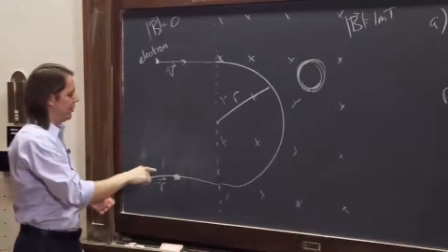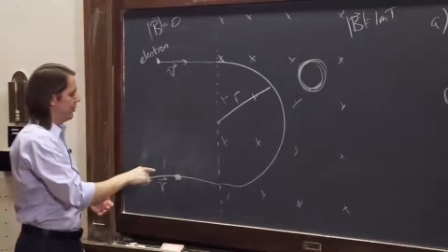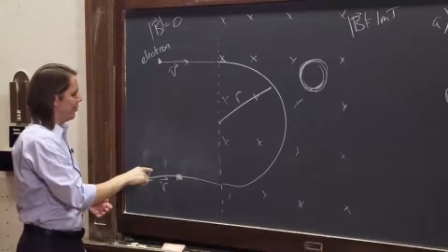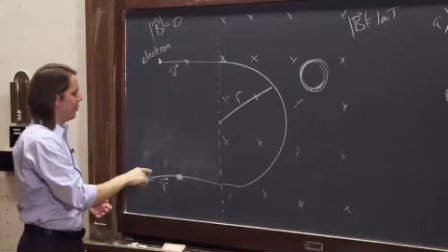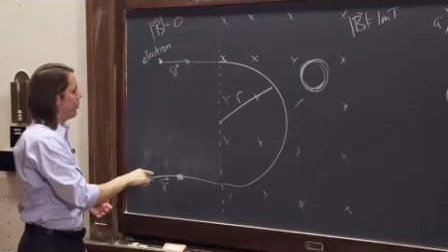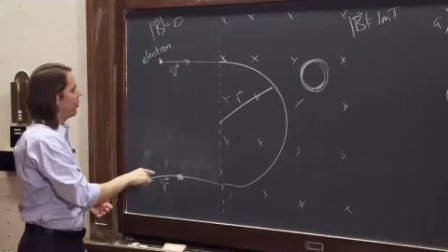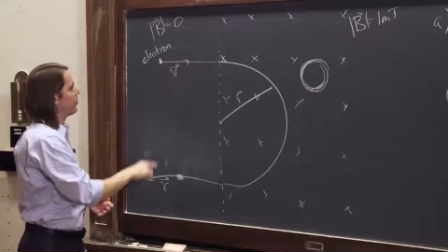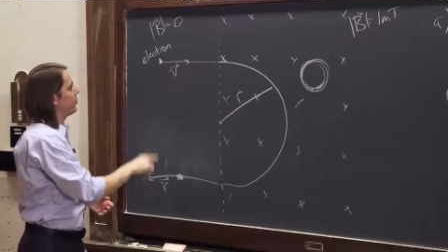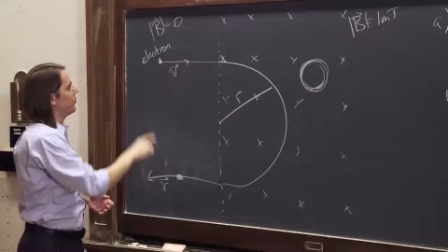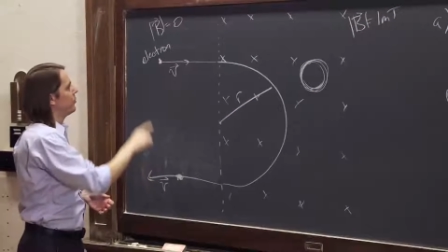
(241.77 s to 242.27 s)
The
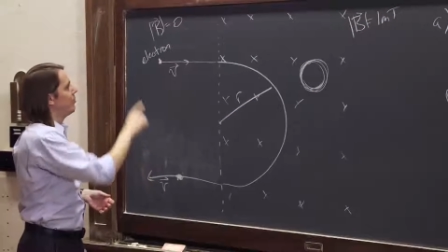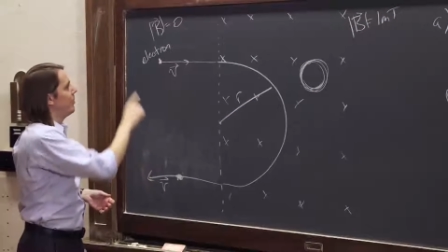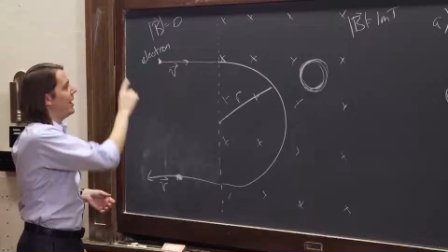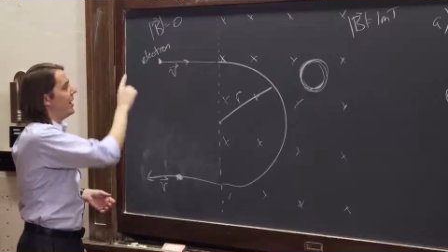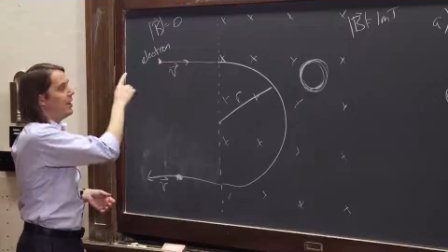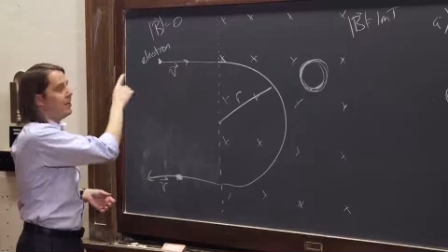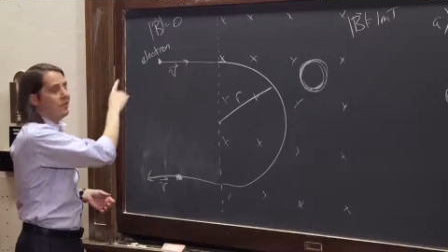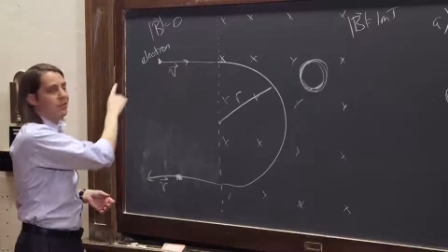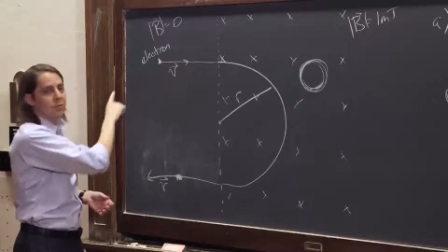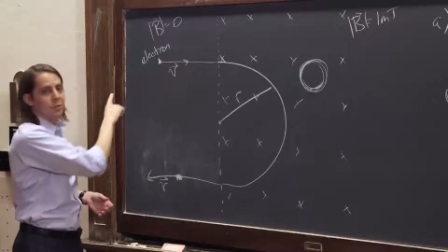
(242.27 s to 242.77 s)
particle's
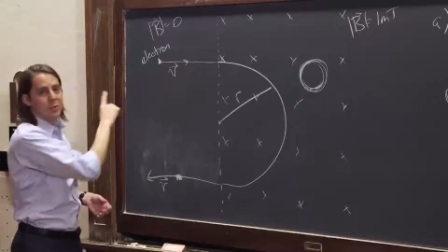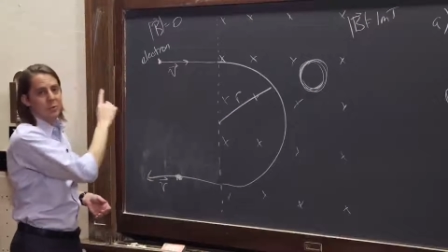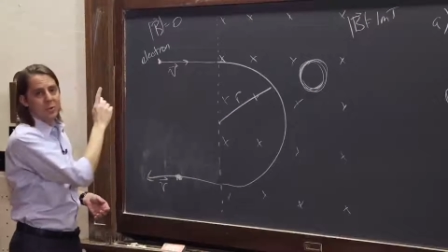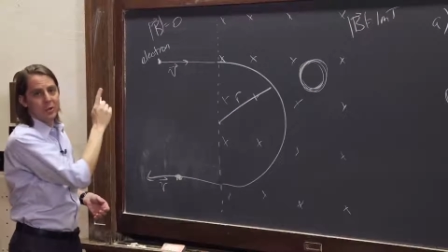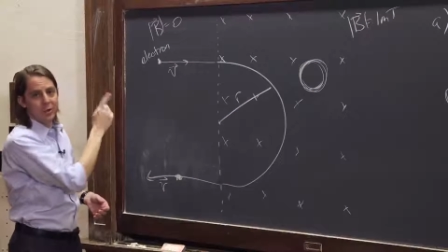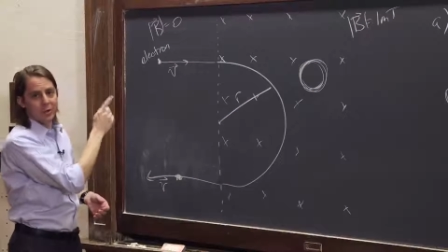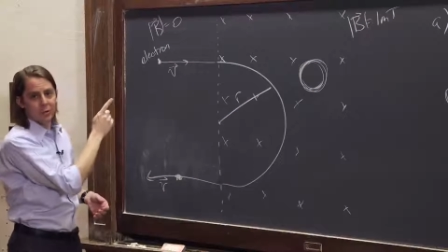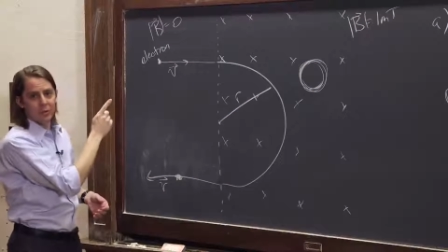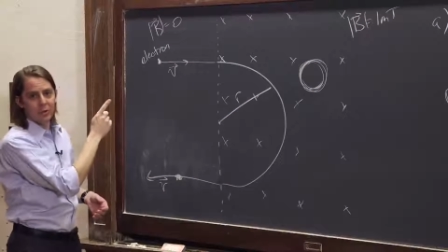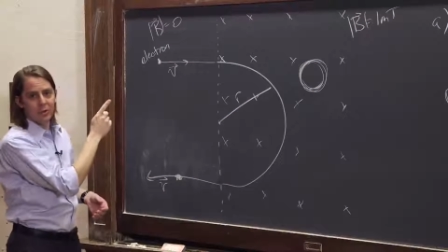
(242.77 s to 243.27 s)
mass, which
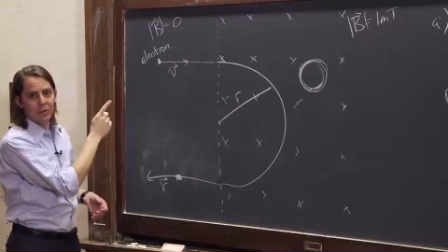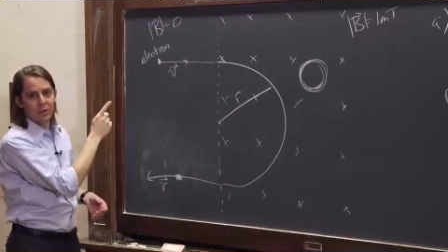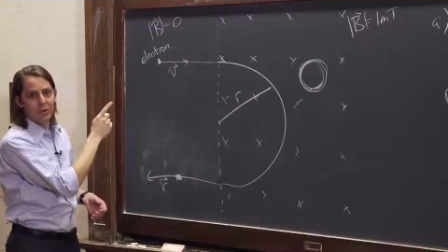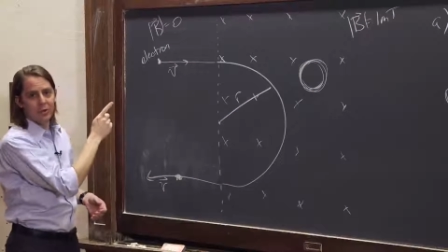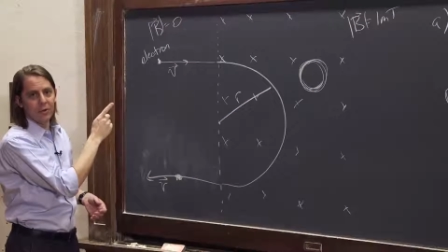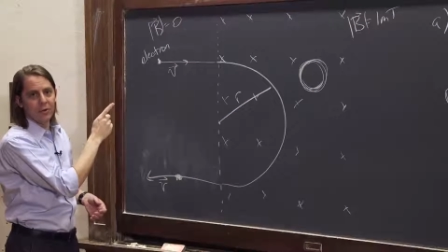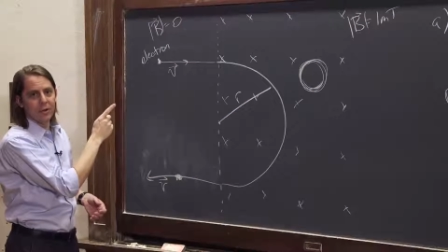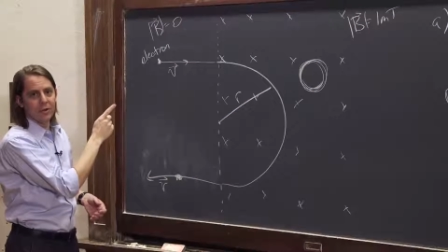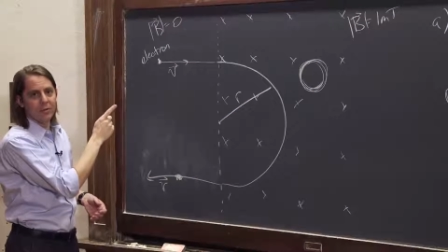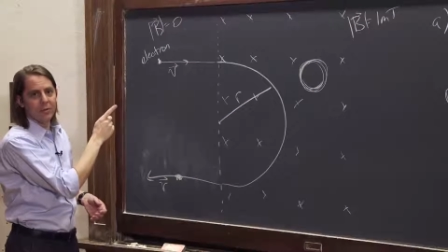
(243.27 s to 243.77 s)
we know because it's
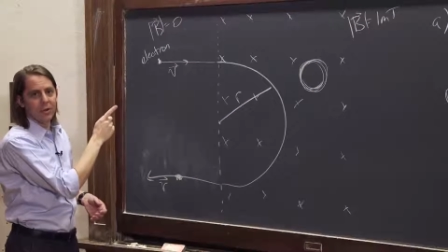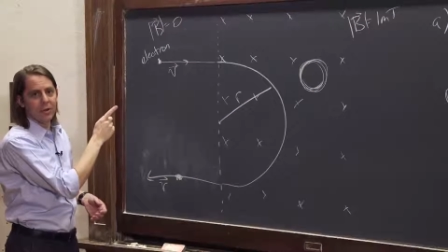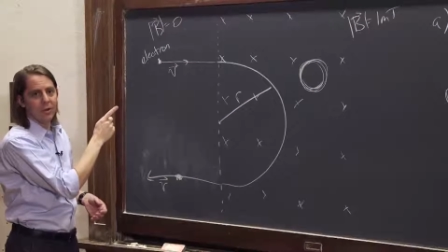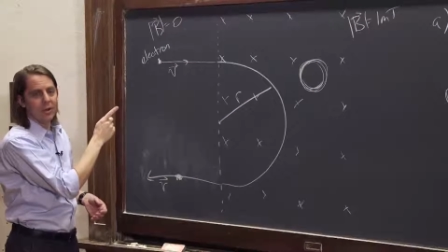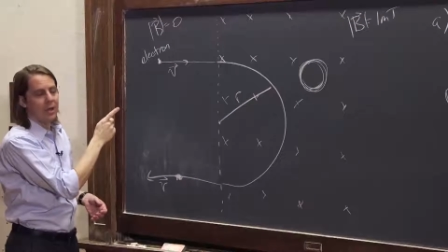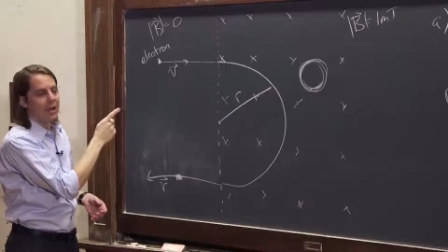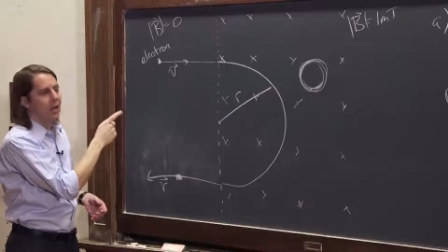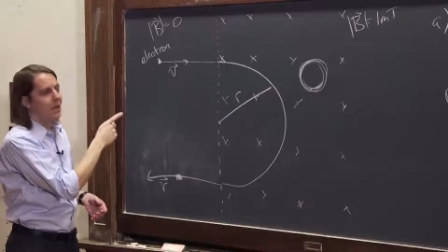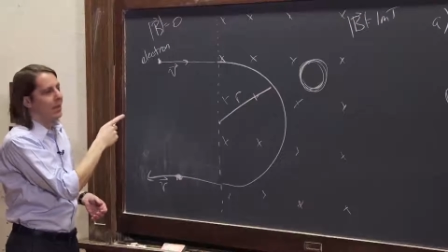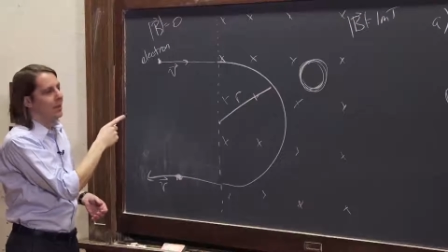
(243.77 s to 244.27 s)
an
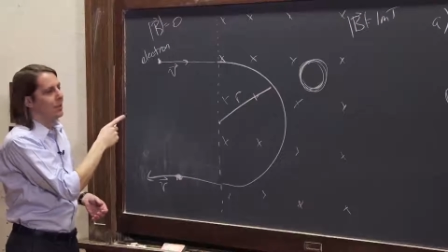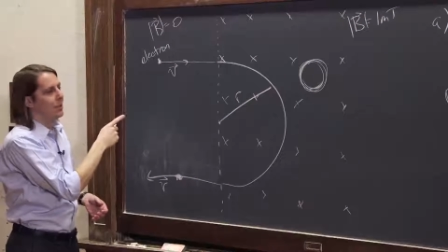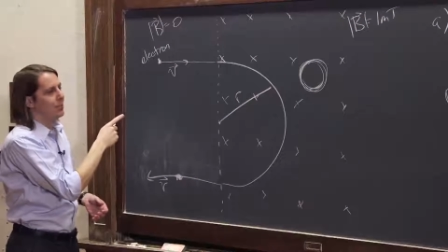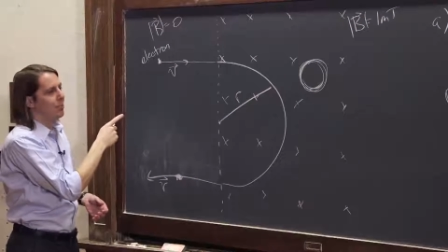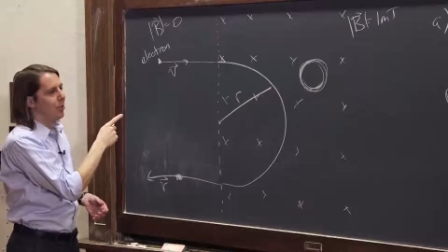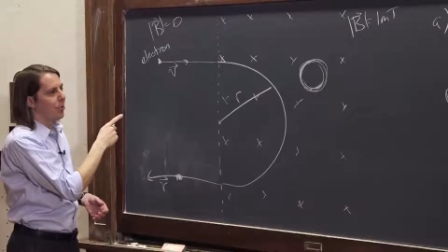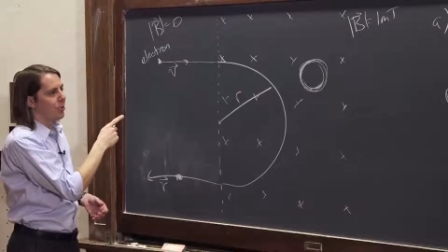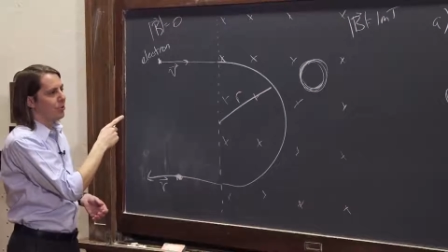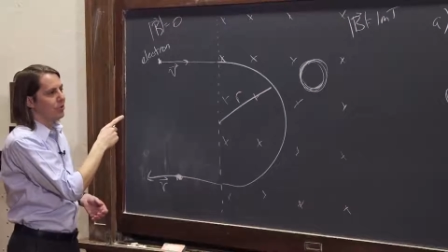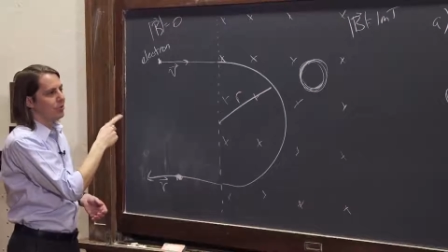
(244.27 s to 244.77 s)
electron, and the
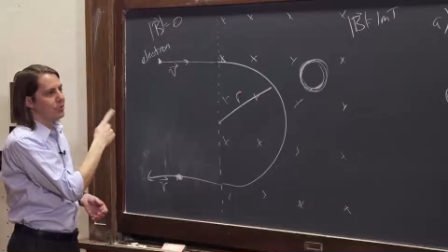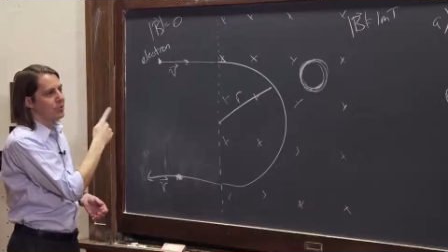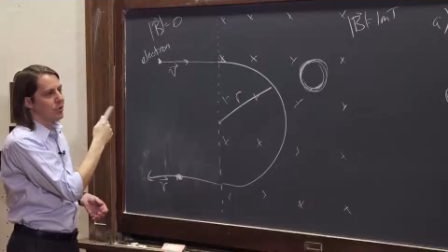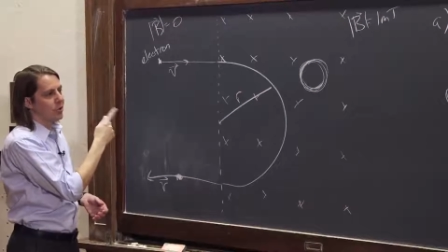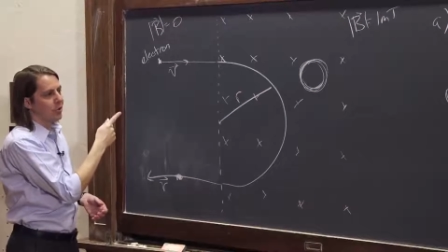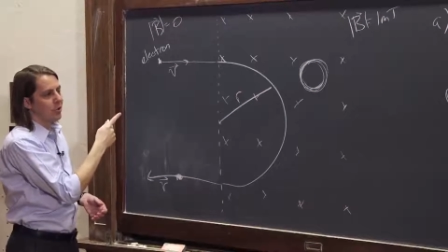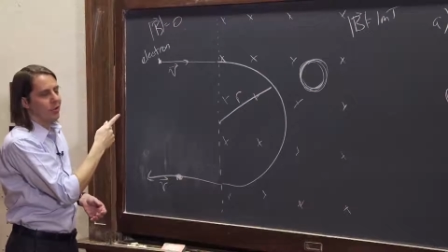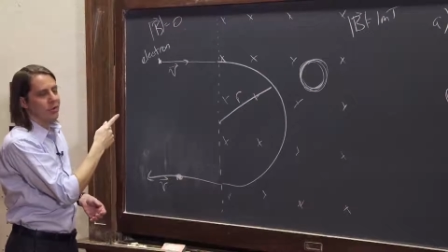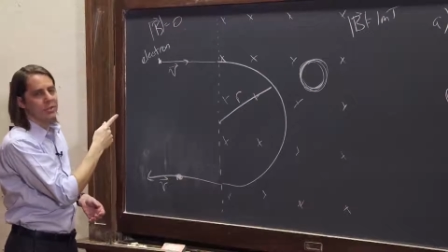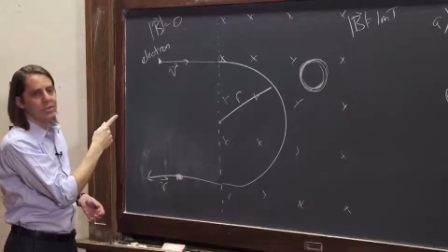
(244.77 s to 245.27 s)
particle's
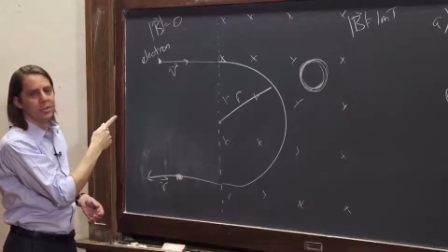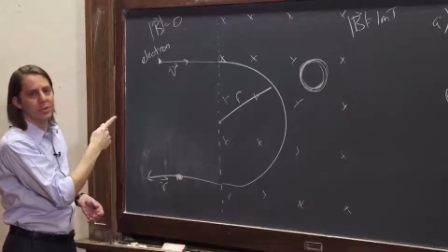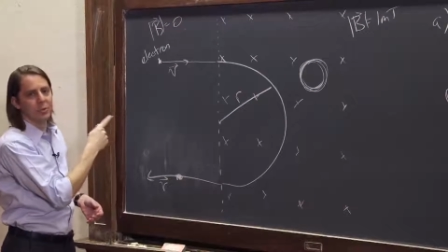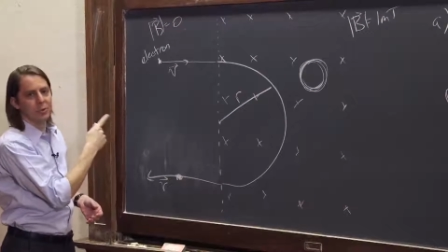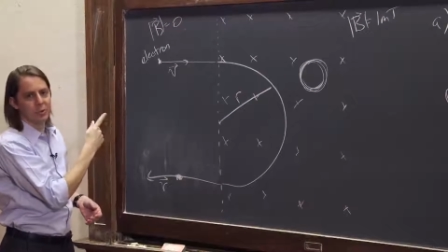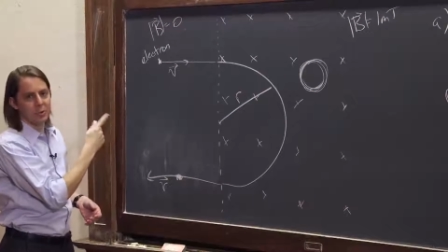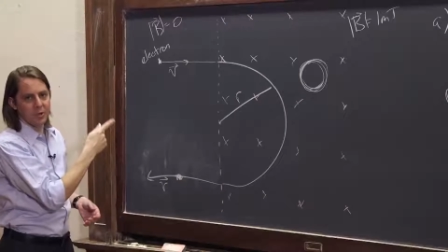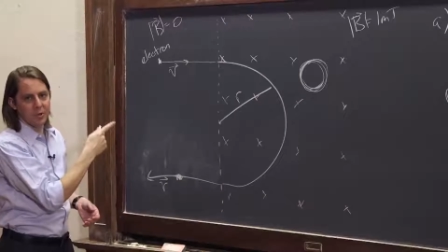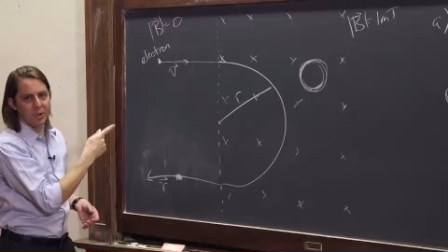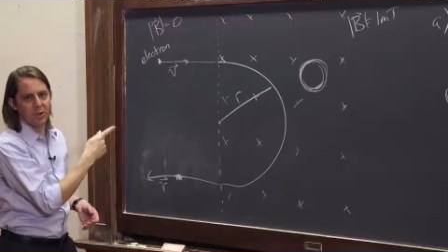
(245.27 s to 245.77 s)
charge,
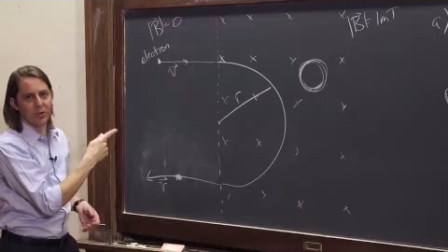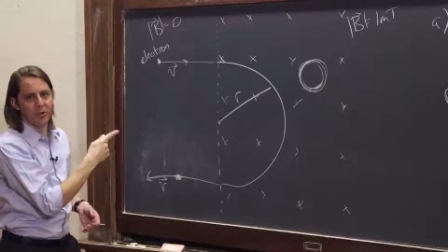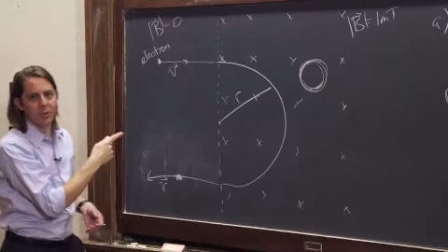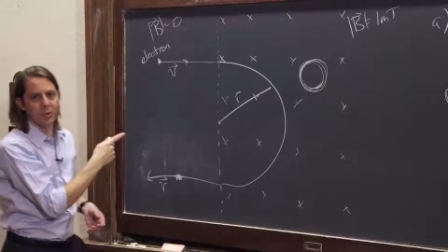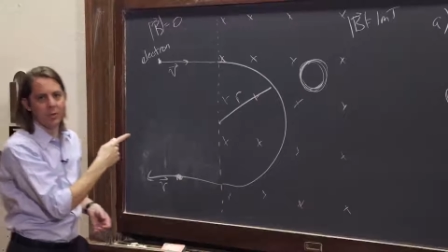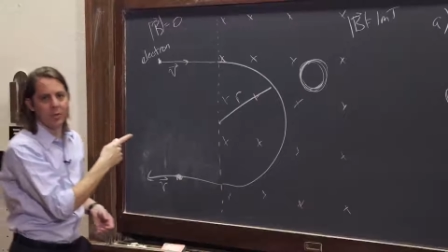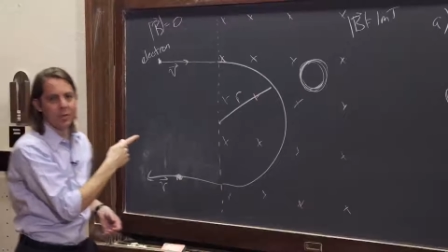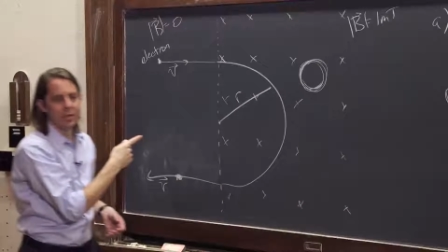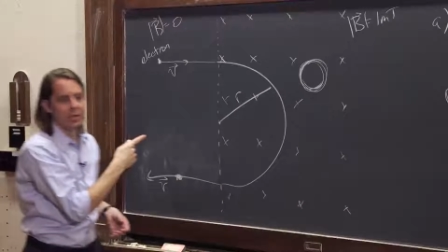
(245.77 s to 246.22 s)
which we know